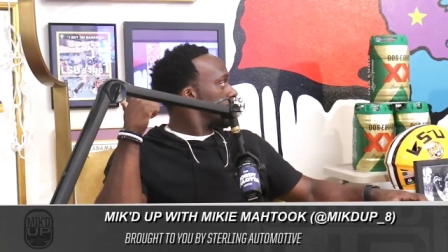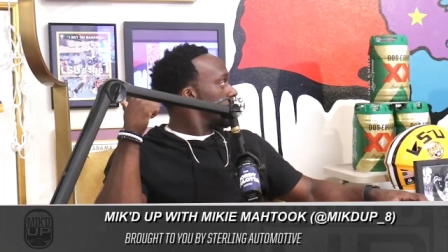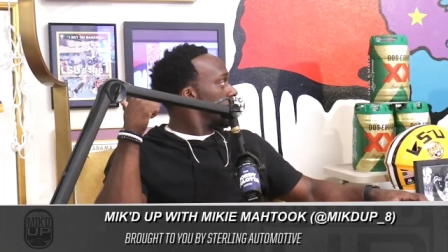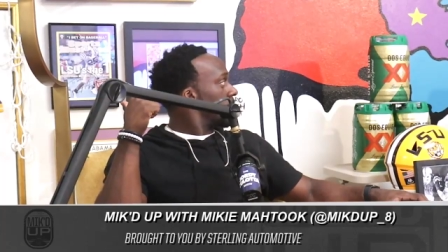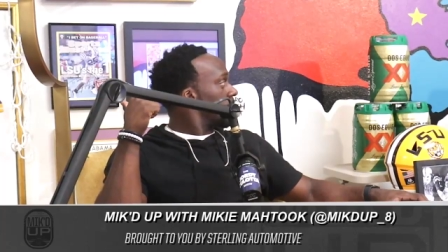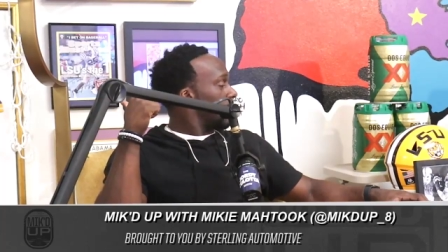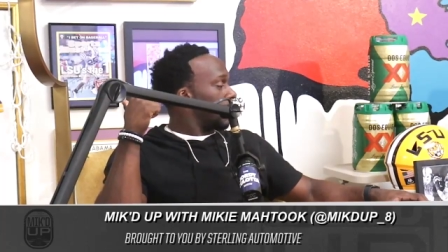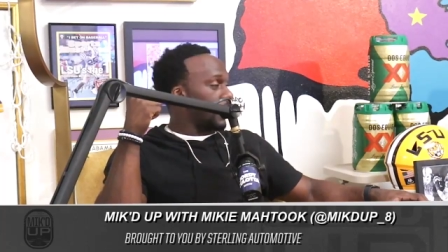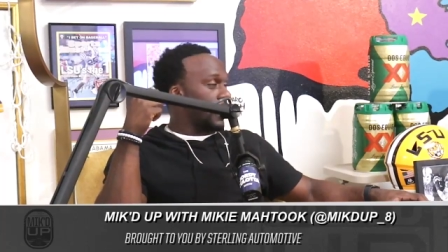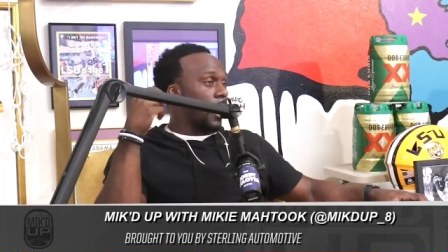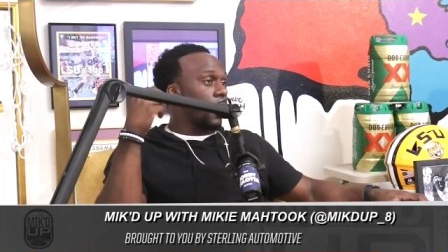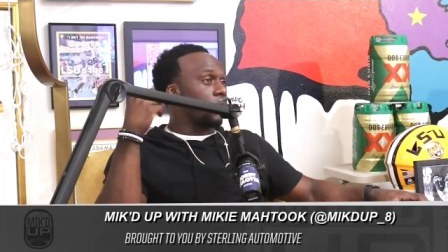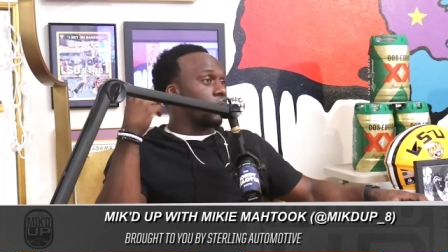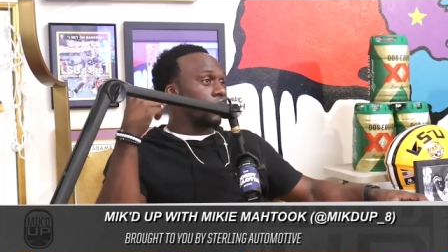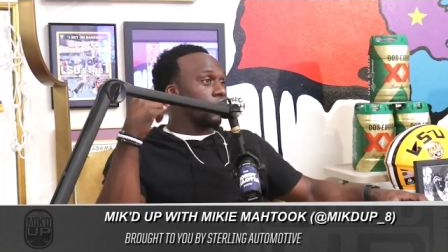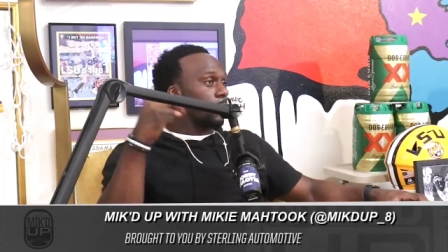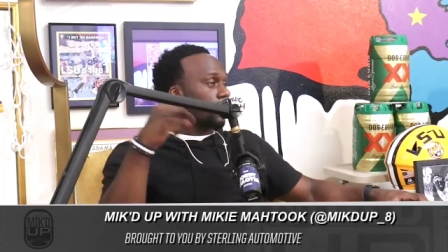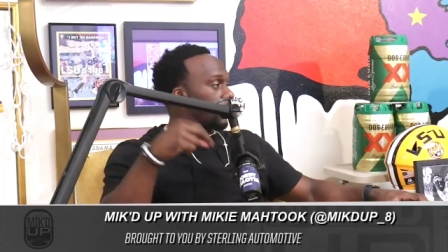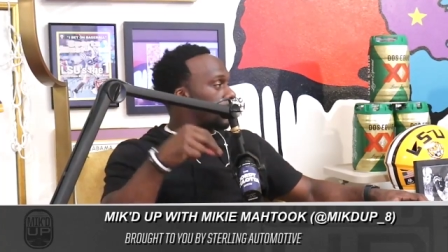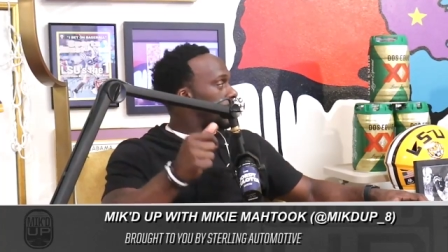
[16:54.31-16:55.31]
and now we're
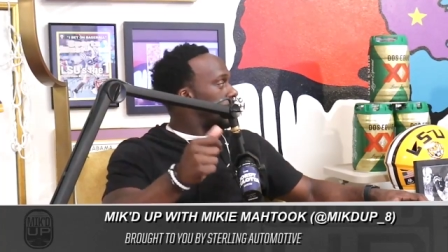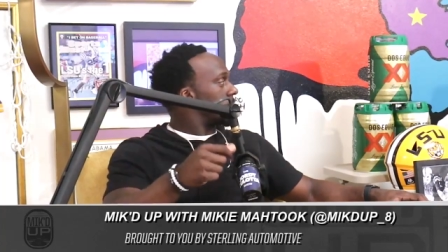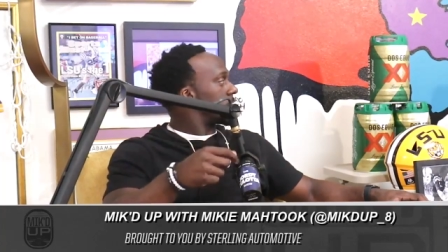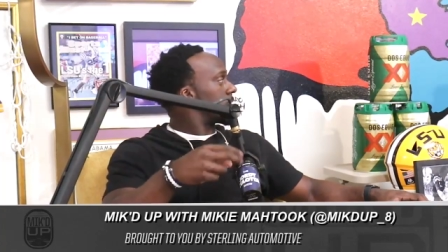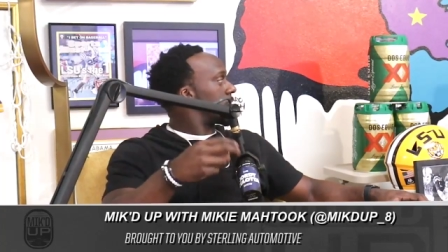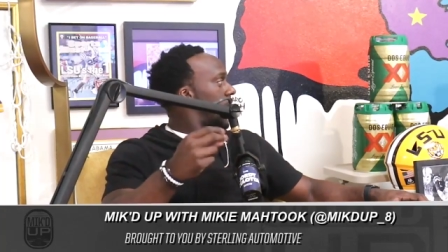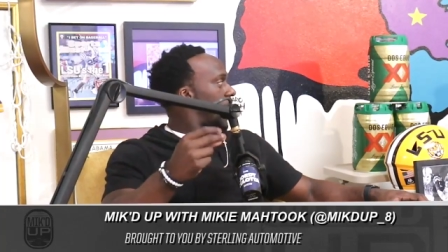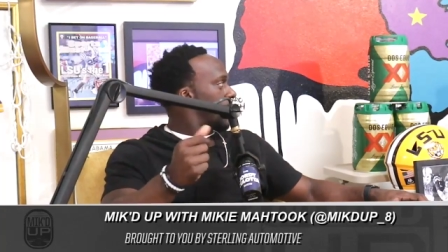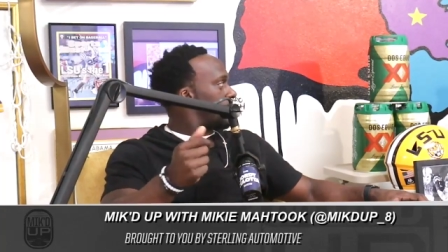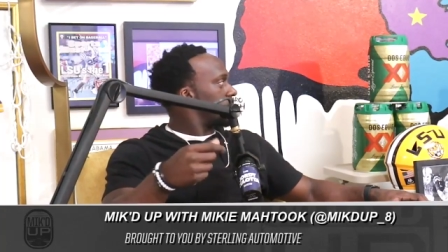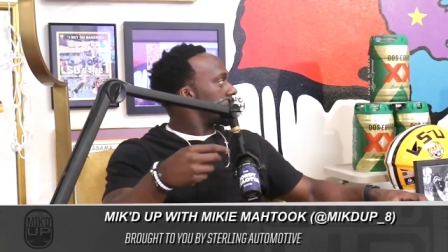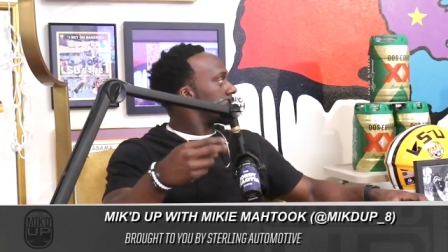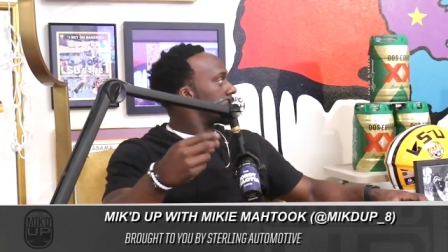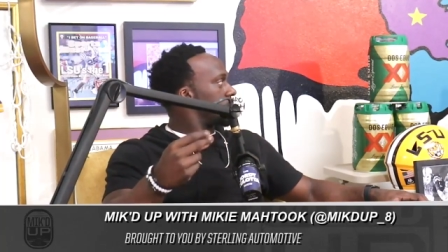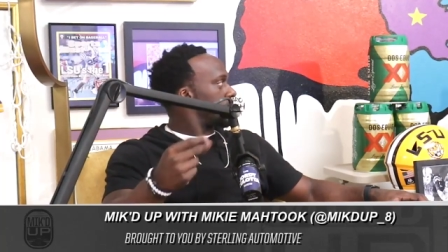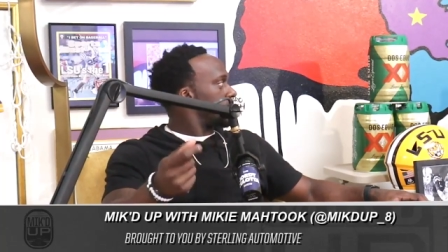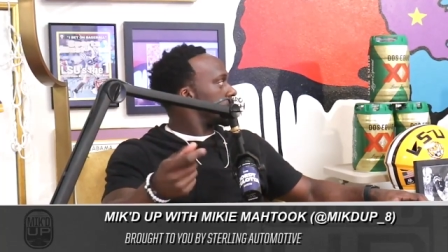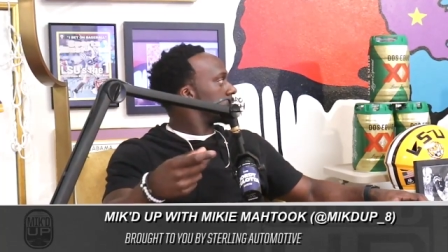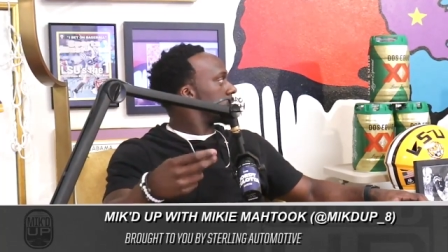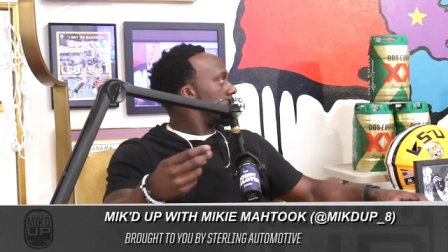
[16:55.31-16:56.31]
really having to
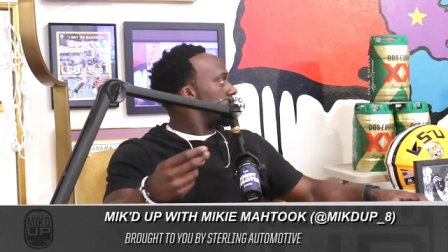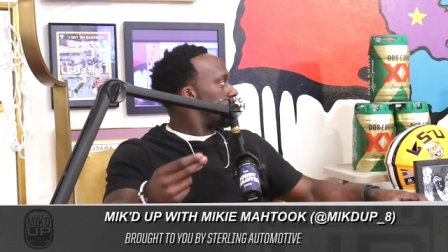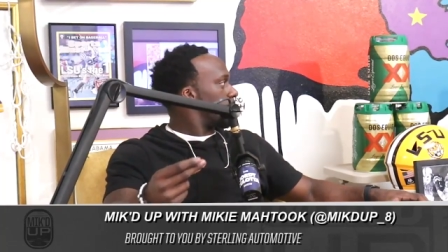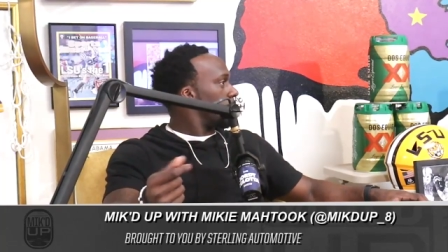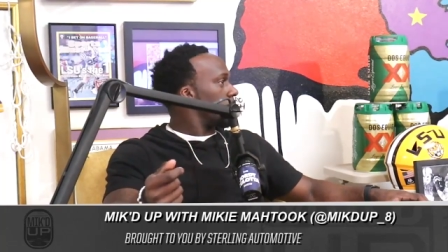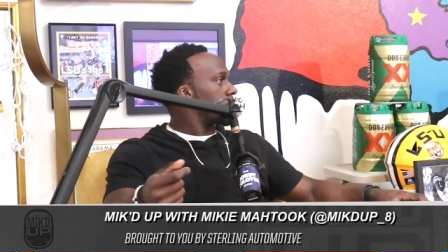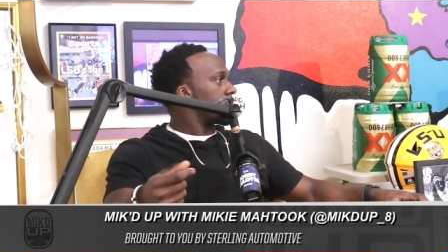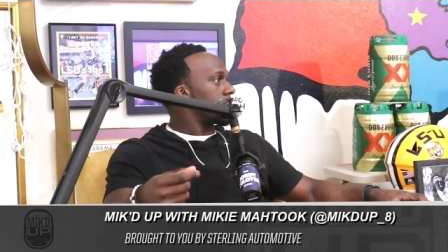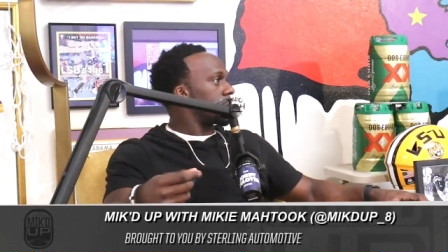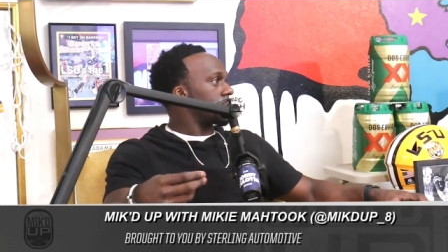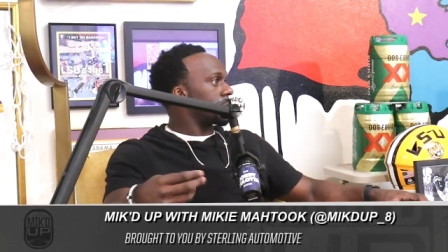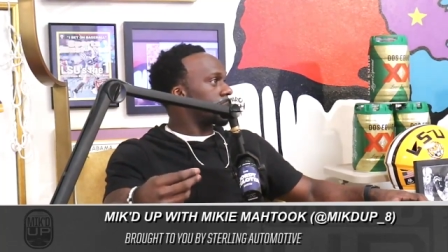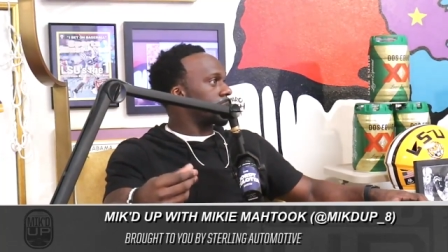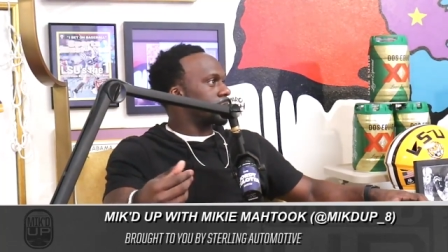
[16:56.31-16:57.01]
use that bullpen because